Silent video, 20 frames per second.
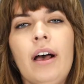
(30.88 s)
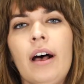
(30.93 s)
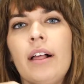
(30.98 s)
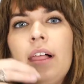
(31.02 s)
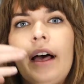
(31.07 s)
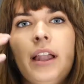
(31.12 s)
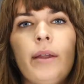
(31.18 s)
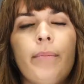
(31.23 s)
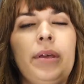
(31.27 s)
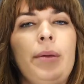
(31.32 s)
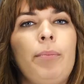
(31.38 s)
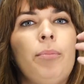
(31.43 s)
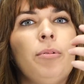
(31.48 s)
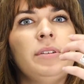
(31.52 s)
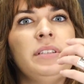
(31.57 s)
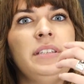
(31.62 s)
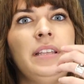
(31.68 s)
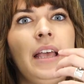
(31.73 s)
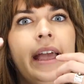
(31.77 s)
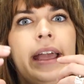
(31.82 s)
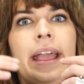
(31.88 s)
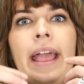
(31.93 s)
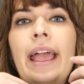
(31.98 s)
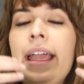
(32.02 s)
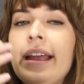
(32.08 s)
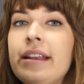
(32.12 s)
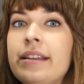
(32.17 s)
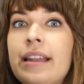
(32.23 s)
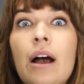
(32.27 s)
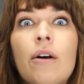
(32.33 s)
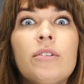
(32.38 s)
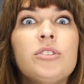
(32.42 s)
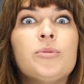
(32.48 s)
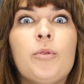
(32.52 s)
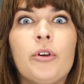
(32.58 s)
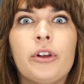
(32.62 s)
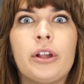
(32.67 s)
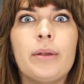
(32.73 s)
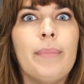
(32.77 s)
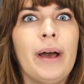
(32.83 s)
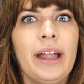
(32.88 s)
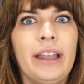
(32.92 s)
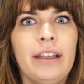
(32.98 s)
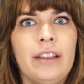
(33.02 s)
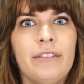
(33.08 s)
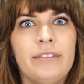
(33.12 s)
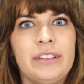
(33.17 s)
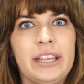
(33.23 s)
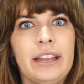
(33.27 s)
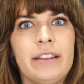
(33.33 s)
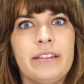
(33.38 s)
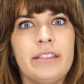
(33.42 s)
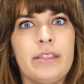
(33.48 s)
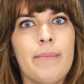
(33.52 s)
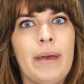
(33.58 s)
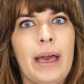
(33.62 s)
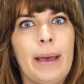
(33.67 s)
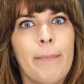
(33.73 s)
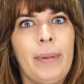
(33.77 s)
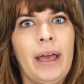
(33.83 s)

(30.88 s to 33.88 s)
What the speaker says: A lot of people say, hey, now it's more competitive to get into the map